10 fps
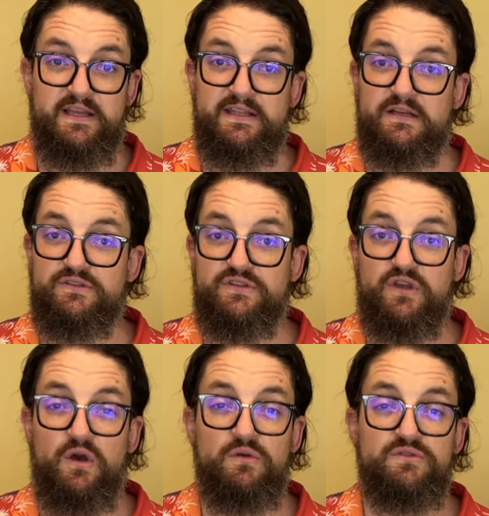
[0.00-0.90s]
Now,
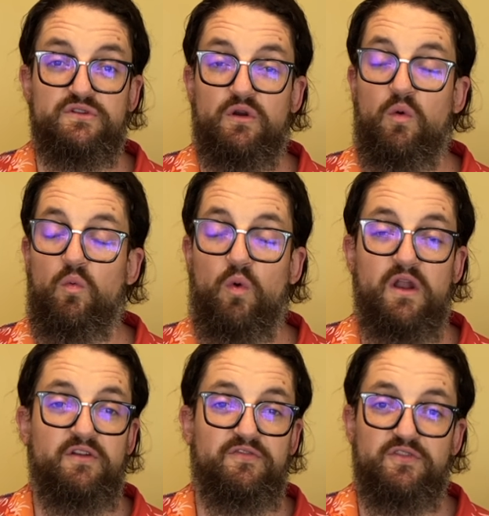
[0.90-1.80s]
scones are a
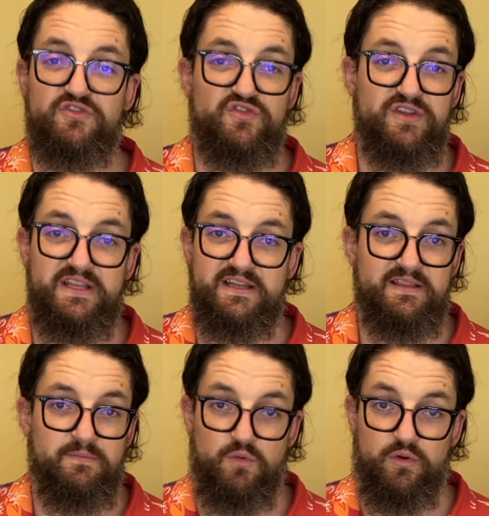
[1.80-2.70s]
wonderful treat in
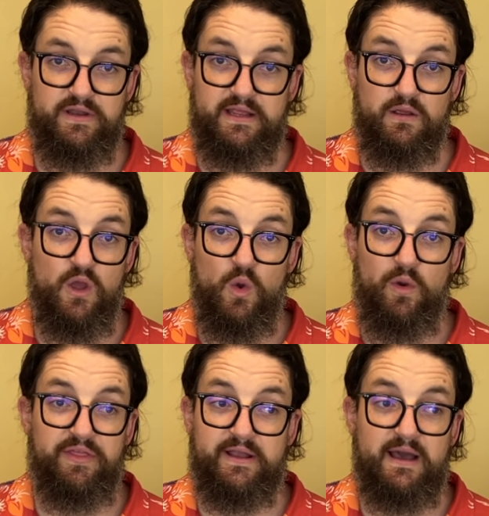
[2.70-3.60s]
the morning
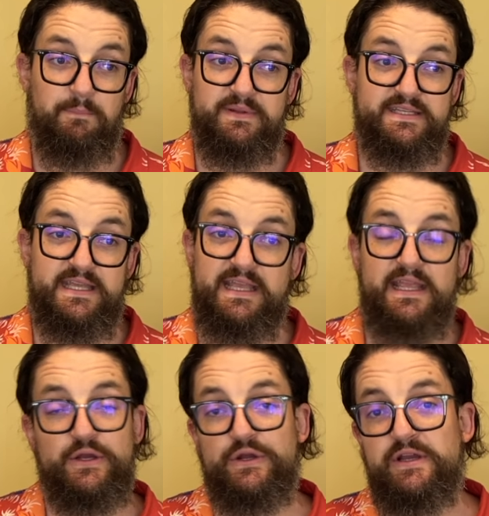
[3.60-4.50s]
with a cup of
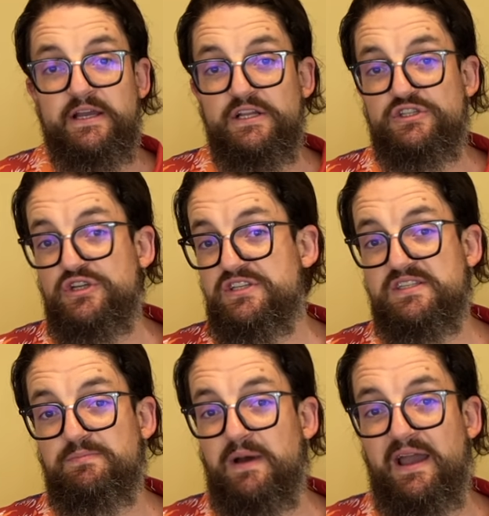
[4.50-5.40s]
tea or
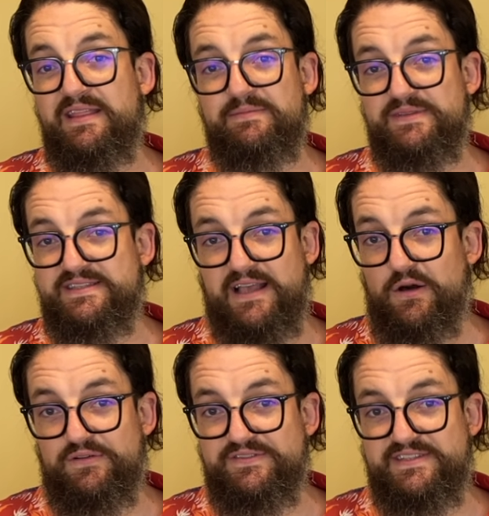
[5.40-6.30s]
just by
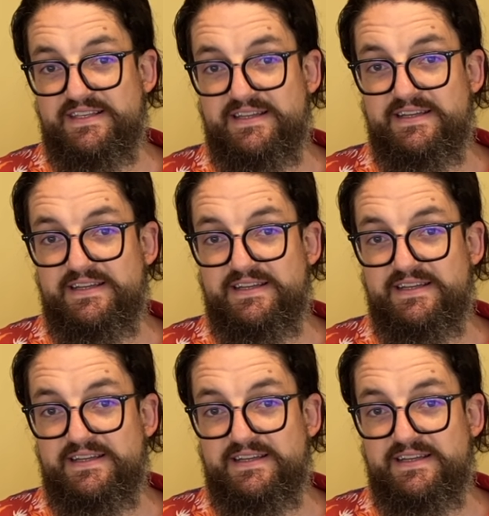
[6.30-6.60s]
themselves.